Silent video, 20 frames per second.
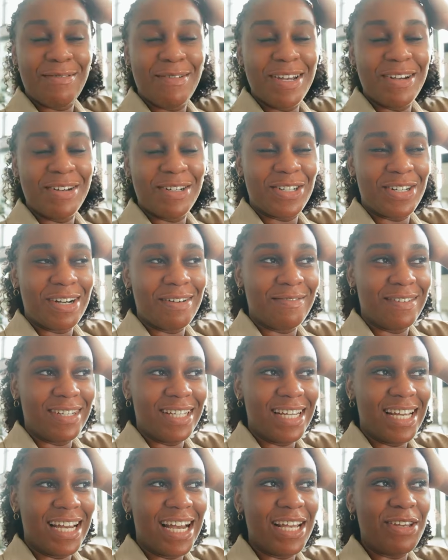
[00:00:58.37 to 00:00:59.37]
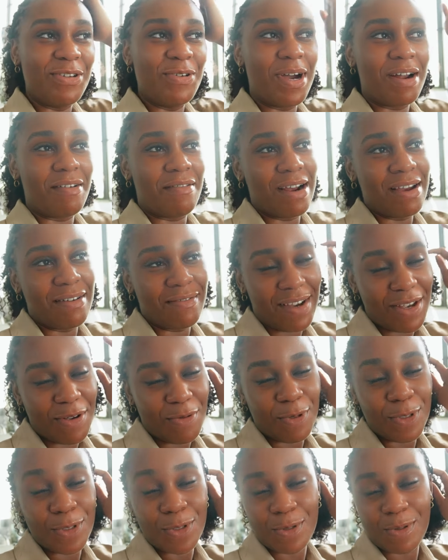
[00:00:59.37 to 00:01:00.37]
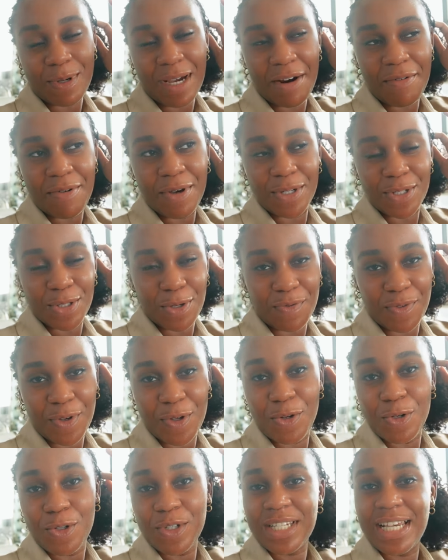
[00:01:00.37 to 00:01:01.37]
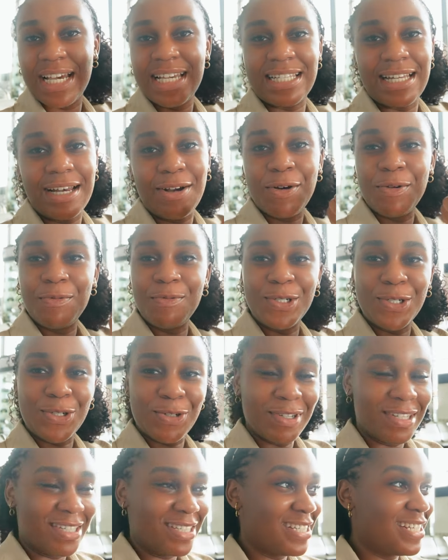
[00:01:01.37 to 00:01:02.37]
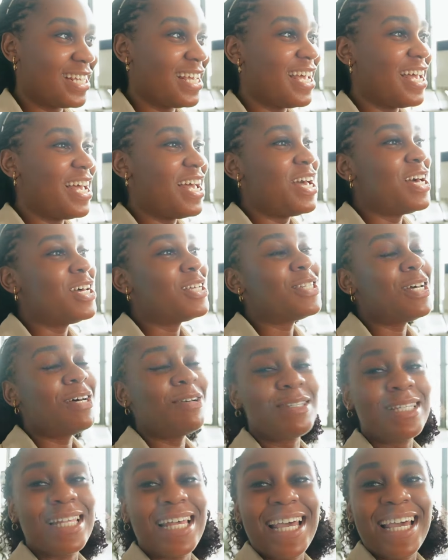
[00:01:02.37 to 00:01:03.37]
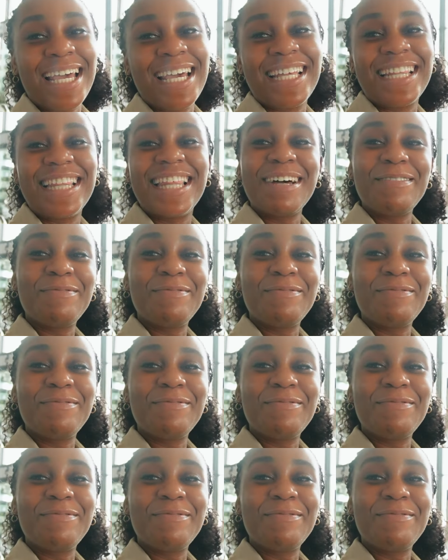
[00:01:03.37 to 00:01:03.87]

when you're traveling here and you arrive and you want to carry your stuff so you know those guys that come with trolleys so I was like, that